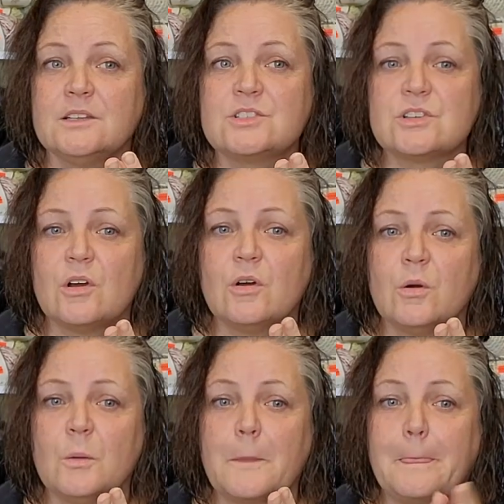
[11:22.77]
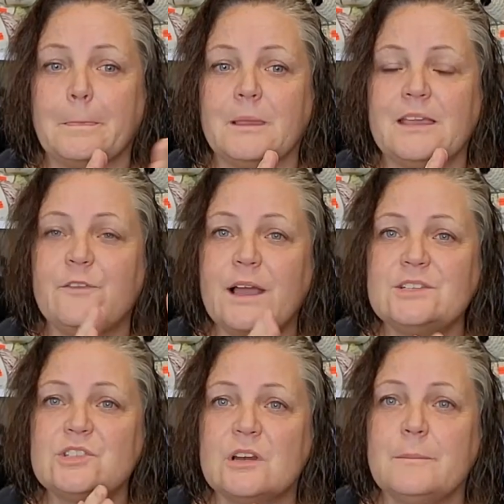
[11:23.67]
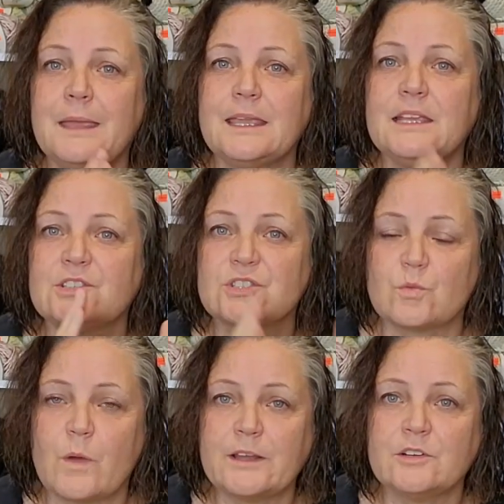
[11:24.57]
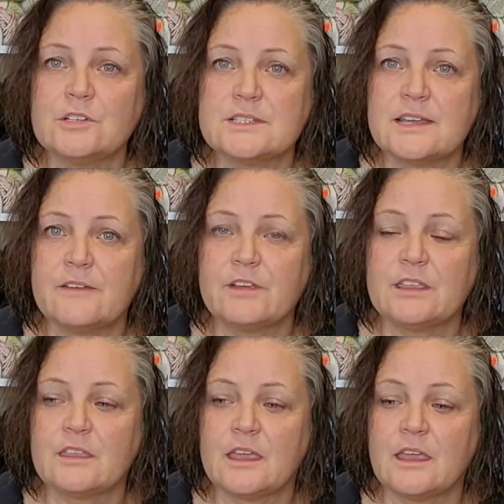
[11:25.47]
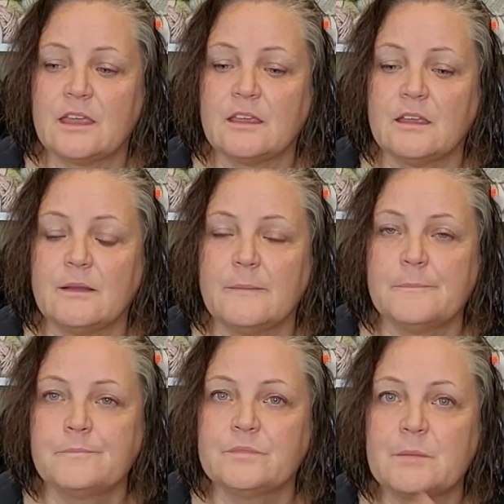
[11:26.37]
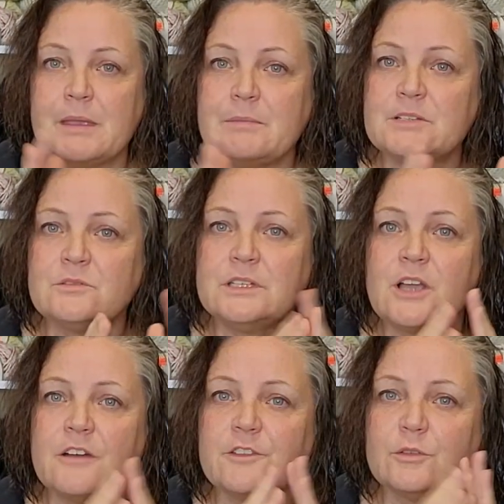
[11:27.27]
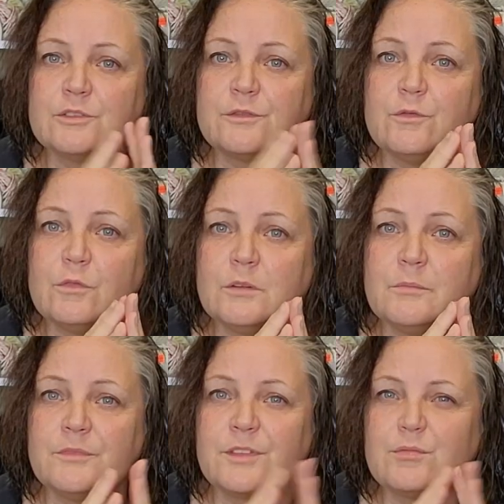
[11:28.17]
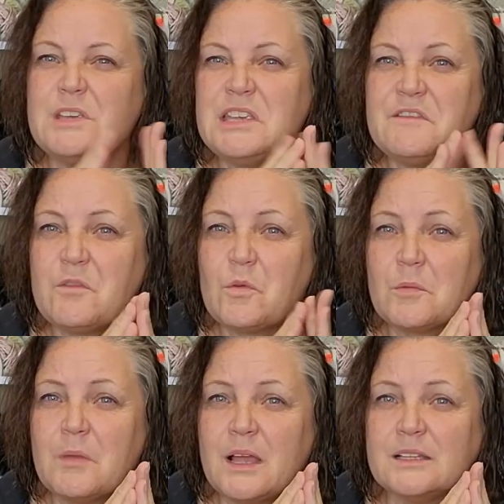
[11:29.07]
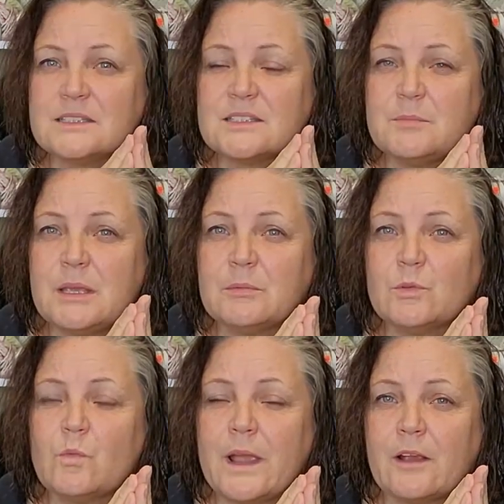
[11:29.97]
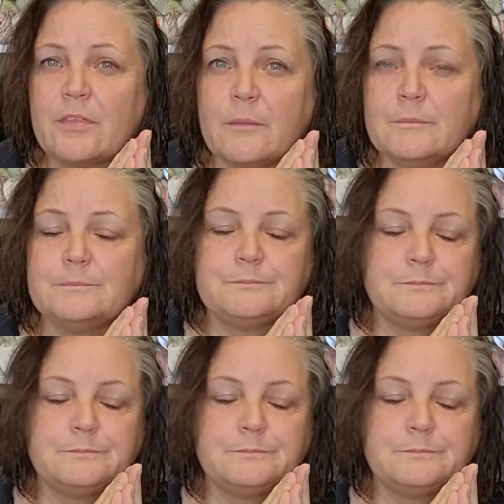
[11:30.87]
So if I start making sweaters and everything, the baby's only got those 3, 4 months to be able to wear them.